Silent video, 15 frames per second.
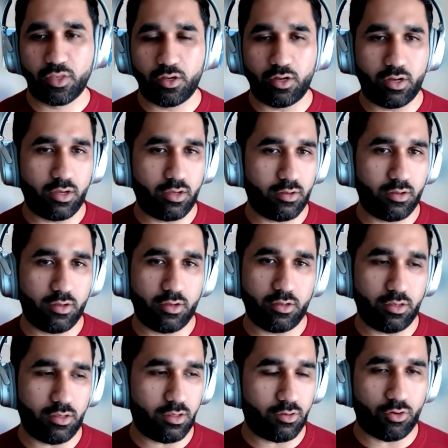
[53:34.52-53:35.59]
Uh,
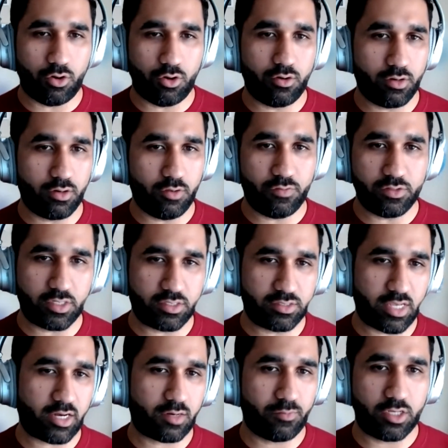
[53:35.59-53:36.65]
or if it's
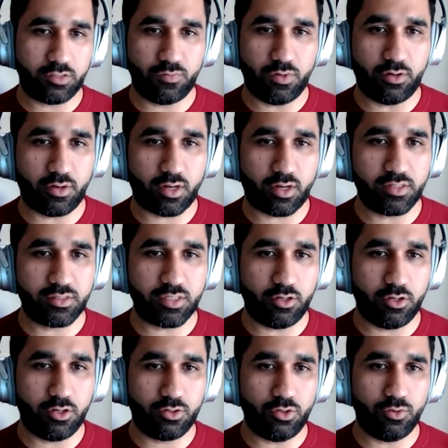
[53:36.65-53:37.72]
exact match, we'll directly
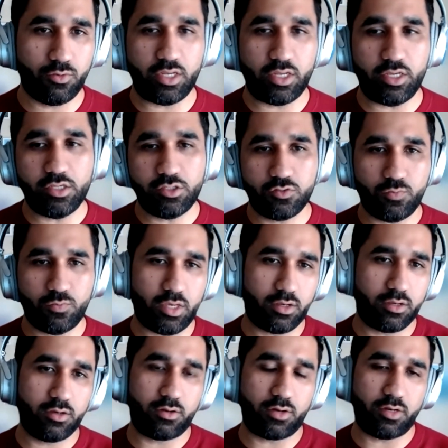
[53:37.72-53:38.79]
send it to you. And each
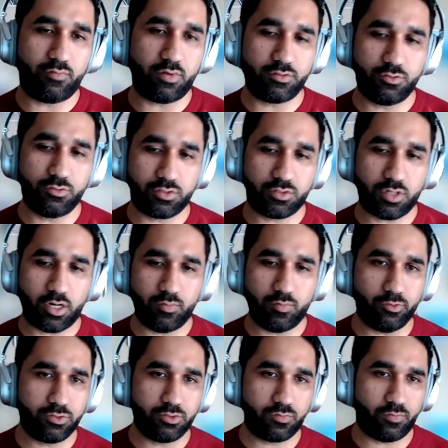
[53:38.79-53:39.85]
week, right, once you start
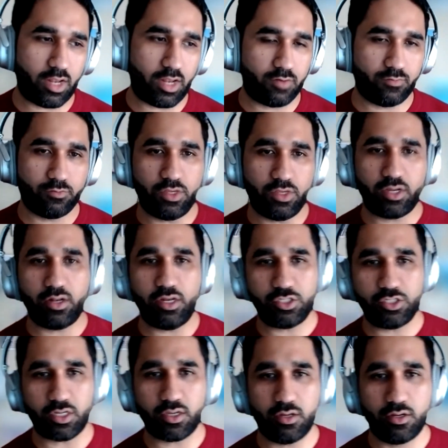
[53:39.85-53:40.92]
Boost, we'll have a weekly
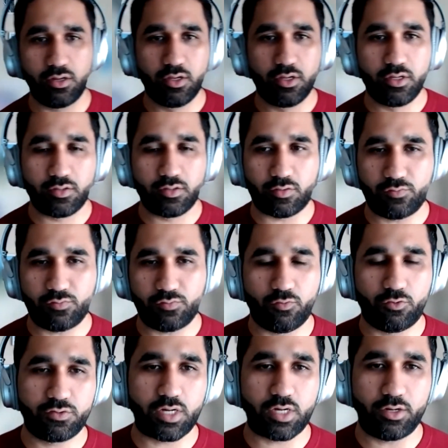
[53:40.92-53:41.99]
check-in. That's what
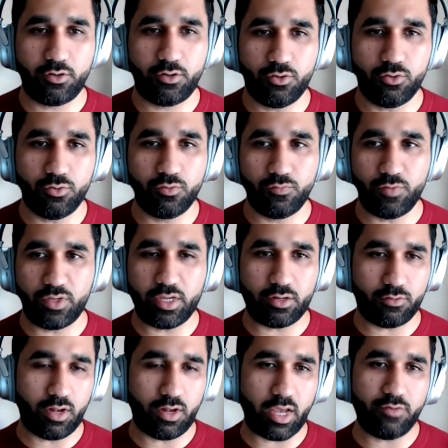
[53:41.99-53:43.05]
we've started to do. We
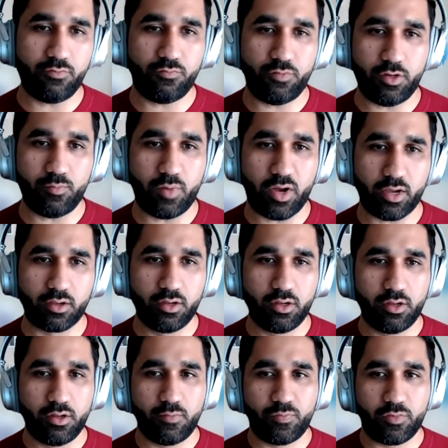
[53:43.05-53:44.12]
get live feedback
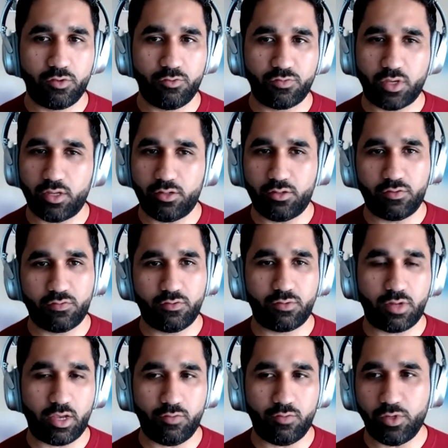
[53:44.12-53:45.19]
you say, hey, this
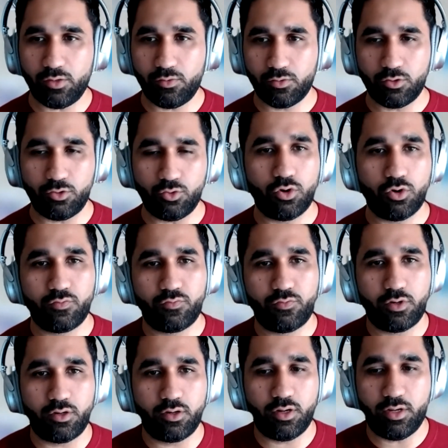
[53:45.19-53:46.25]
is, and we do
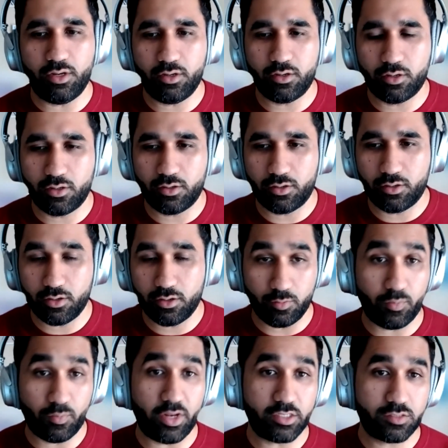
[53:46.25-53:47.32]
offer uh,
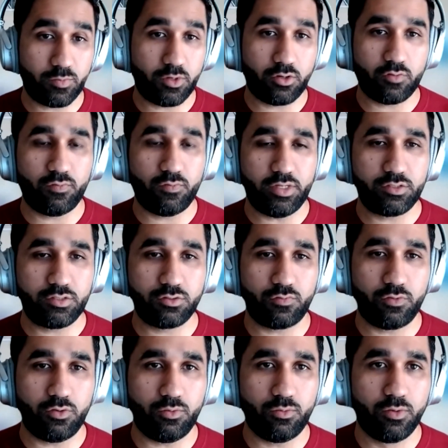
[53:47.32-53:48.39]
replacement of leads. So
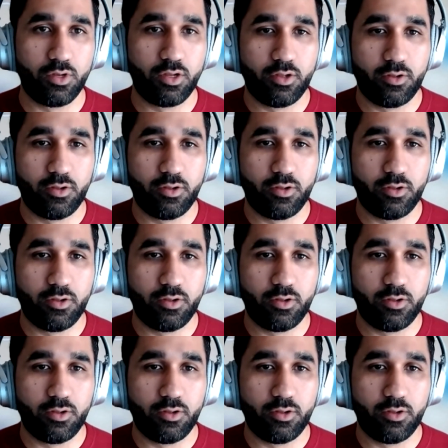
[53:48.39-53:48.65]
if you